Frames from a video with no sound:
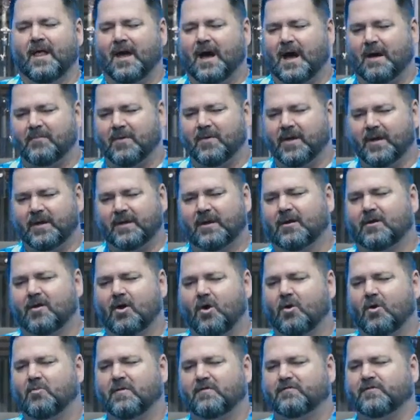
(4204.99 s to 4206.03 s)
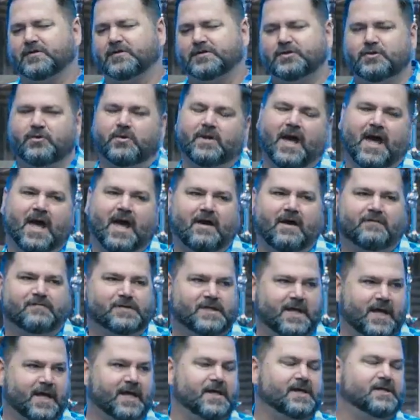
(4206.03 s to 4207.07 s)
I'm in a coma for two and a half
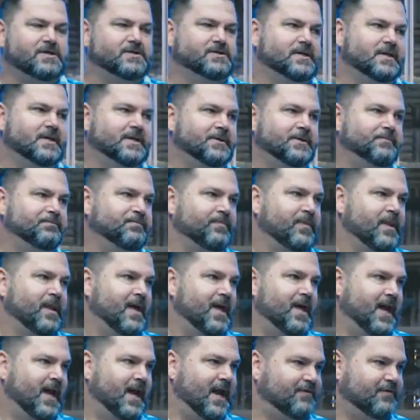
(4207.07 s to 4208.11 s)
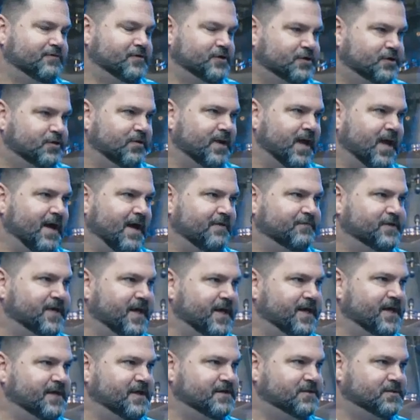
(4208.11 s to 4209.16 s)
days. And after two and a half
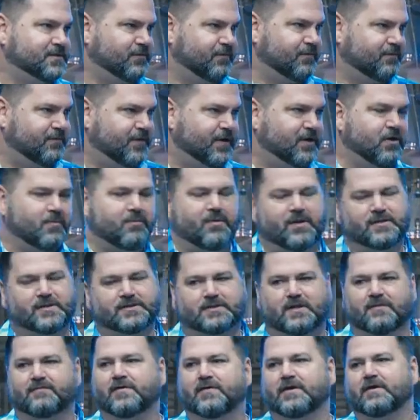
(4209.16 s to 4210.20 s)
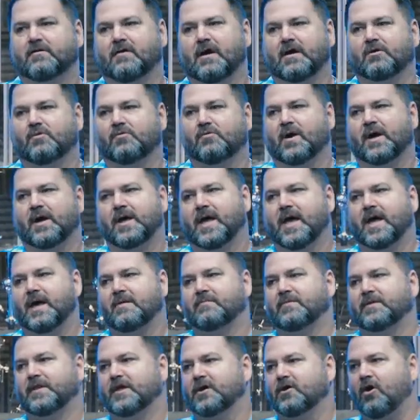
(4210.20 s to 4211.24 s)
days, through fingerprints, they figure out who I
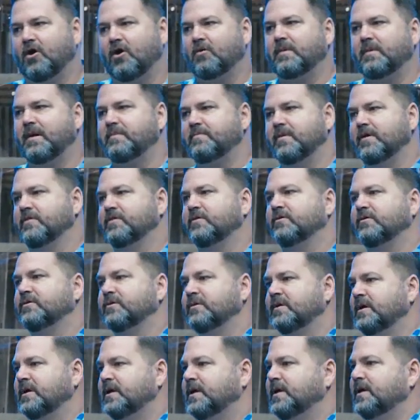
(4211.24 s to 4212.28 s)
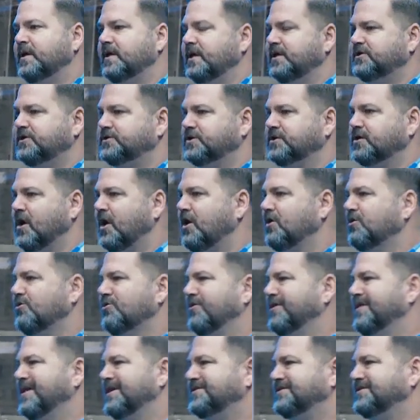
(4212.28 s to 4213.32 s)
am and they call my mother in Chicago
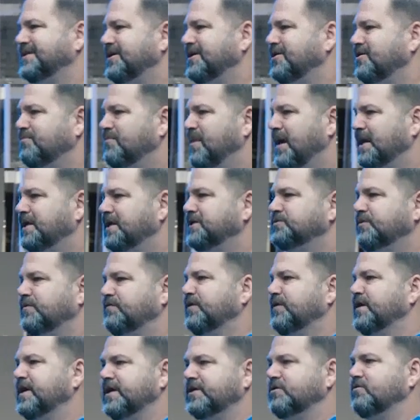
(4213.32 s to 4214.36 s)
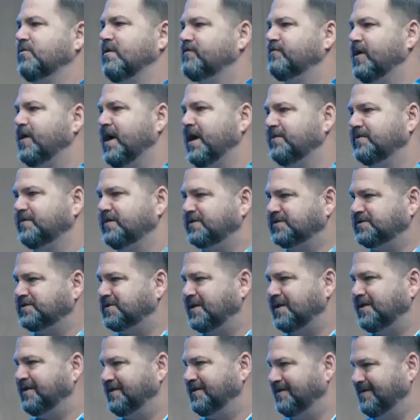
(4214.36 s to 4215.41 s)
and they say, You might as well forget you ever had this
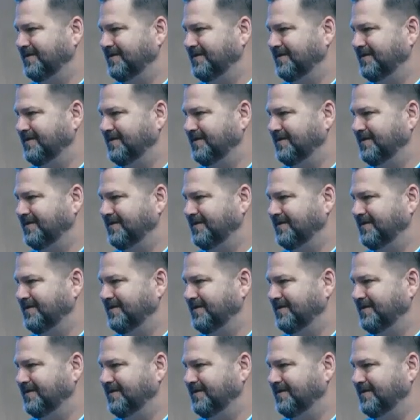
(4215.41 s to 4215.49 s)
son.